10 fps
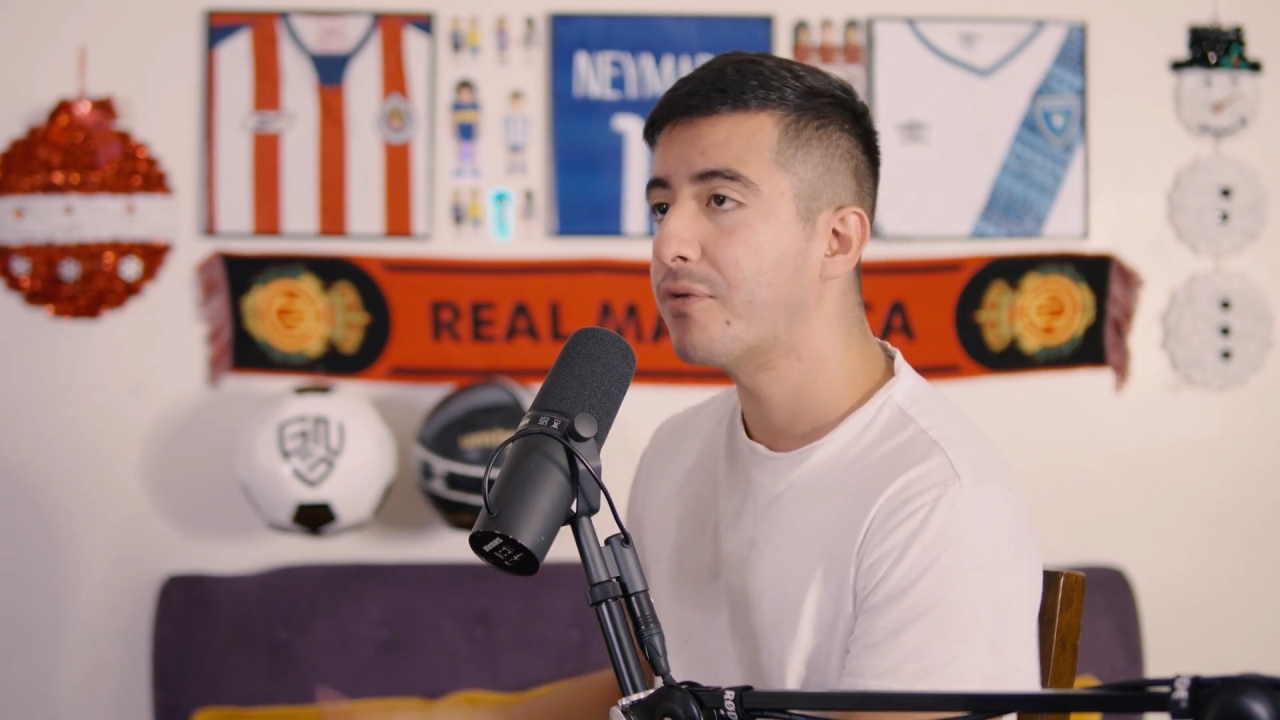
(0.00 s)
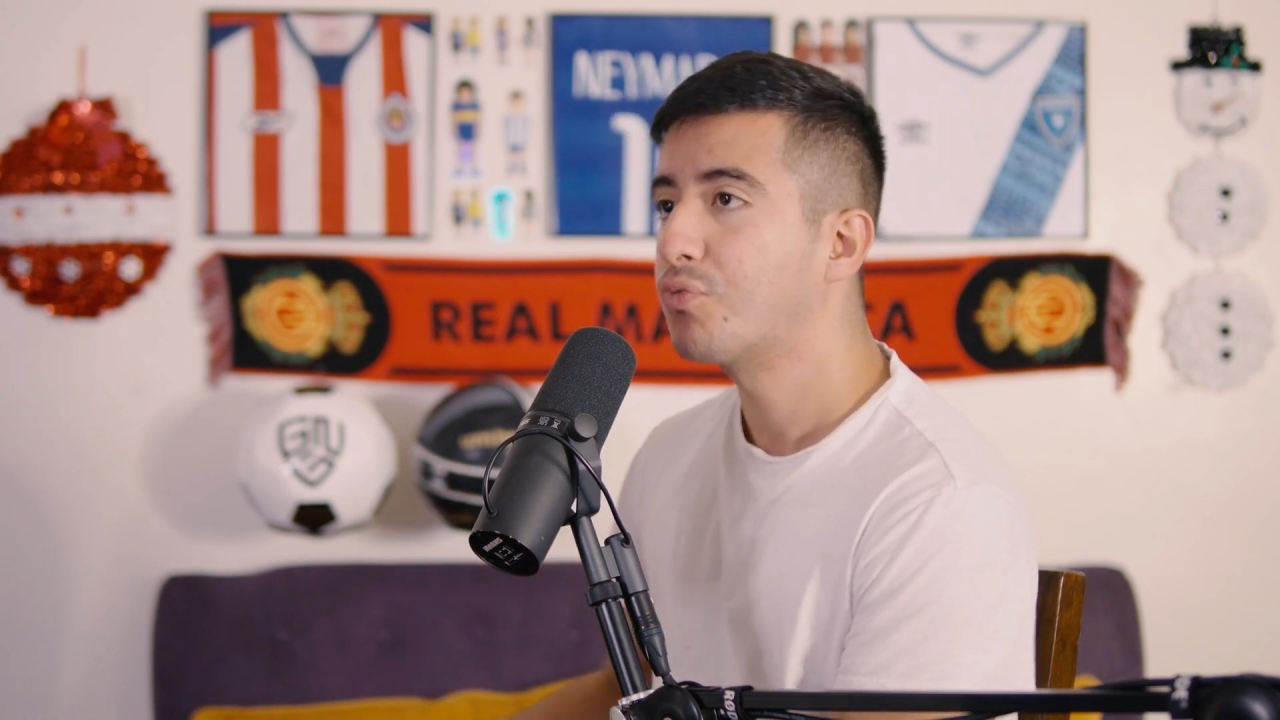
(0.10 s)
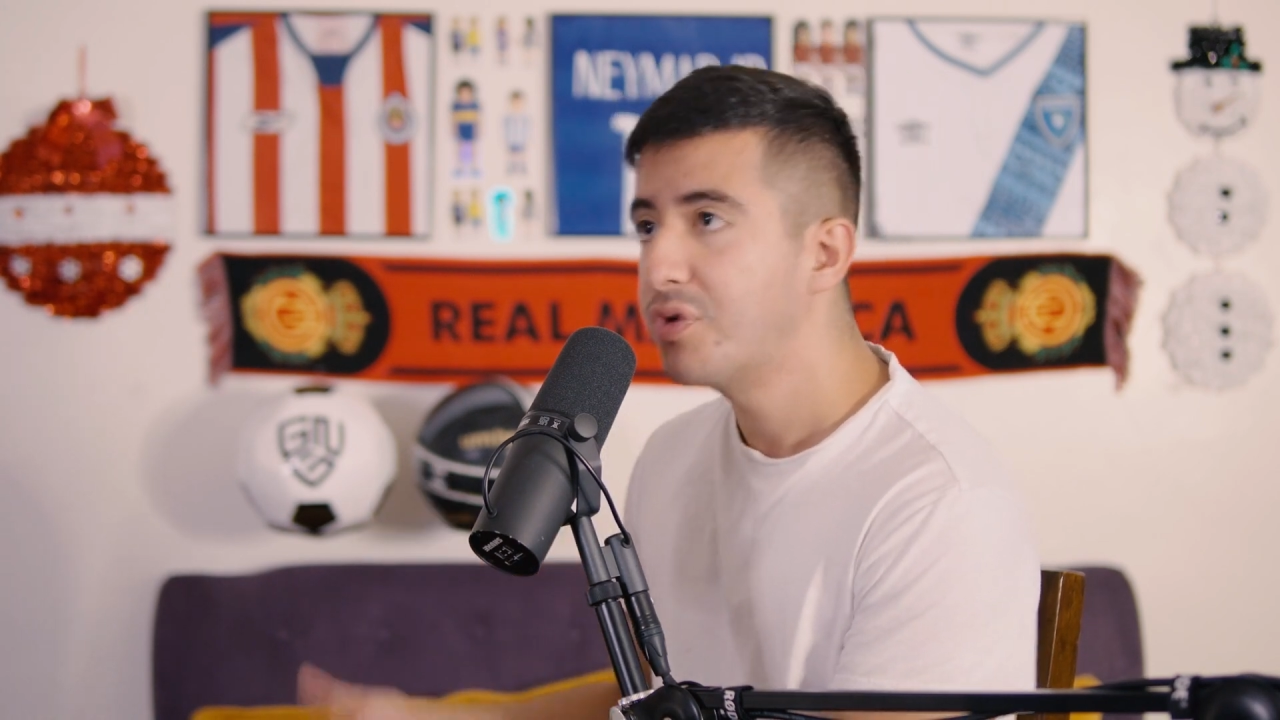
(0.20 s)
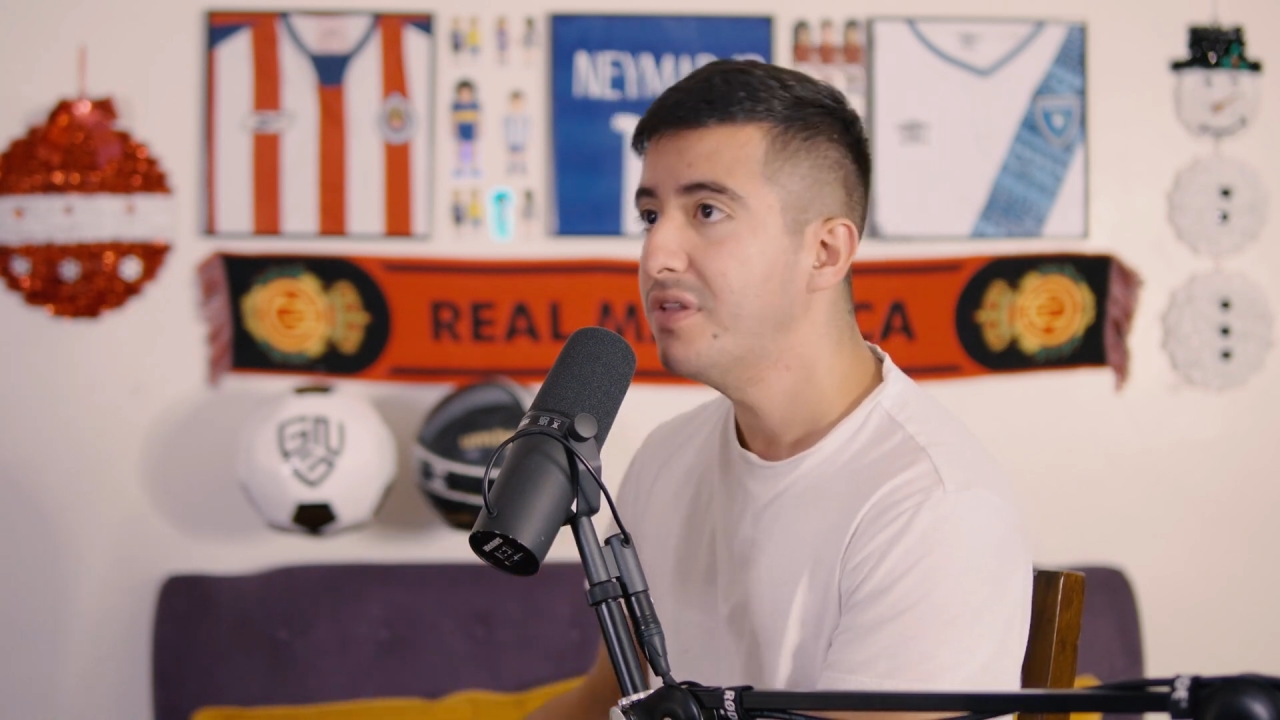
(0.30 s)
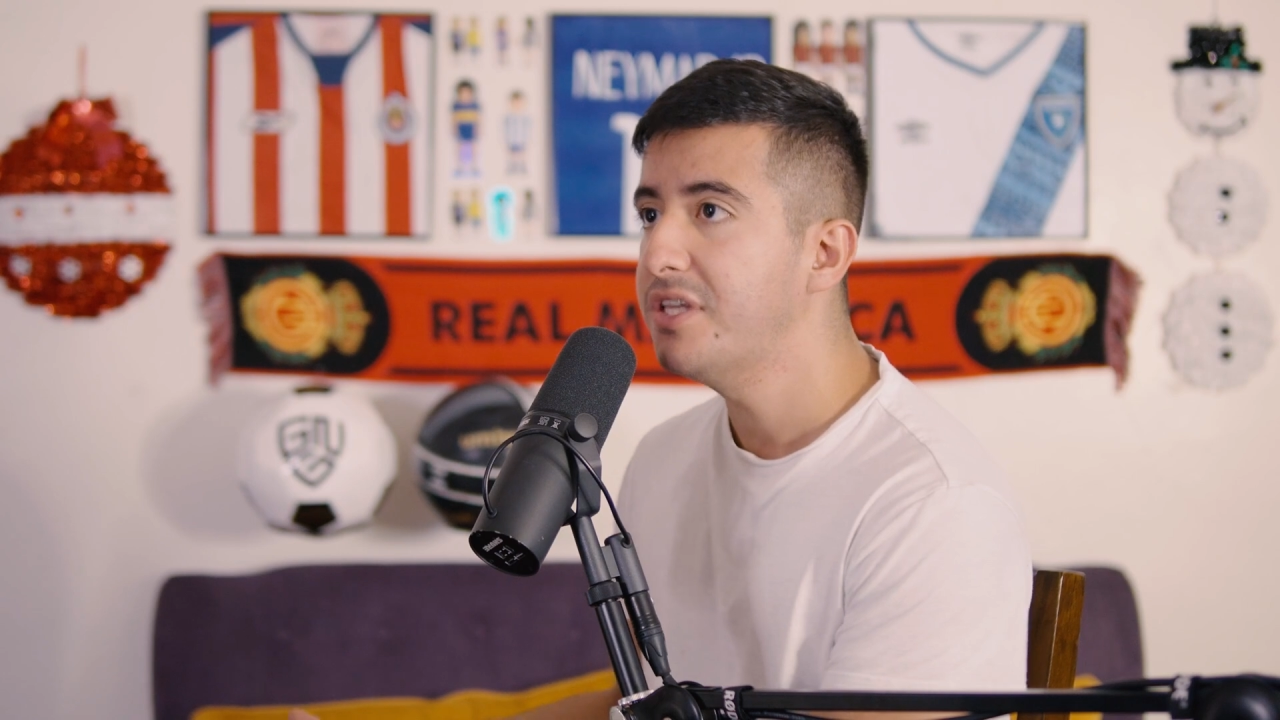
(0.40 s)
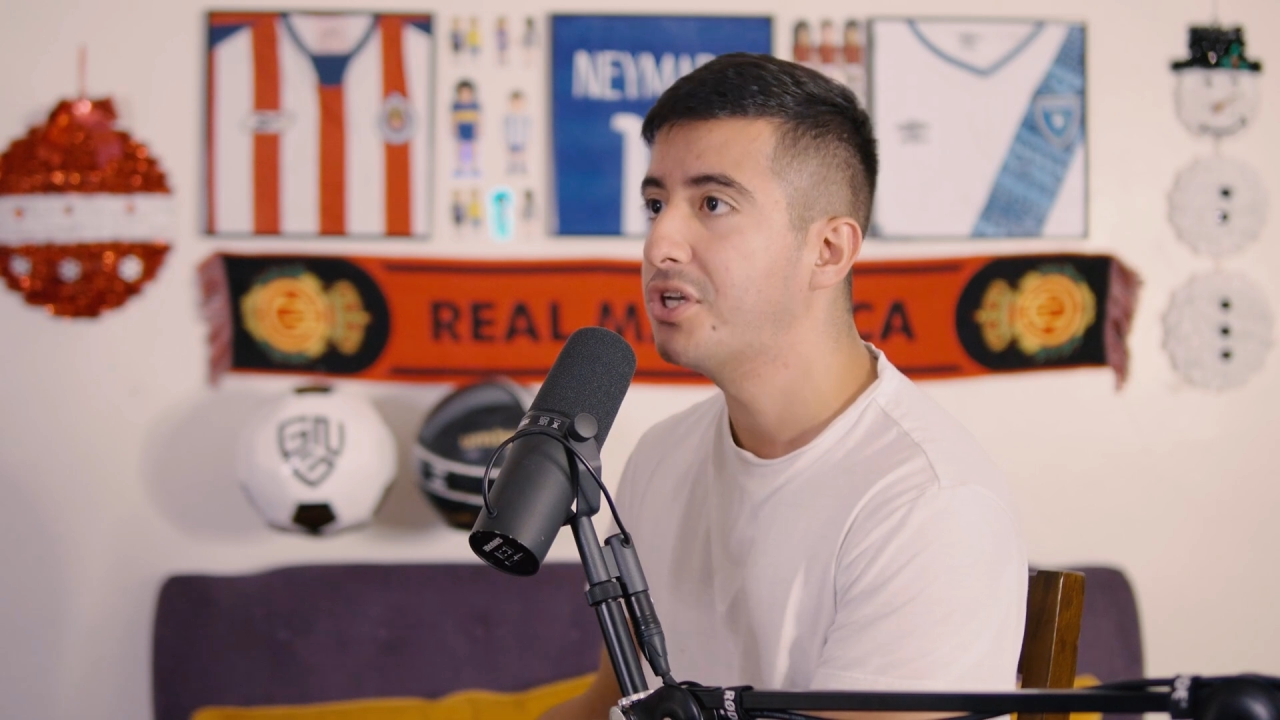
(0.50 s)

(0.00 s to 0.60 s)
a really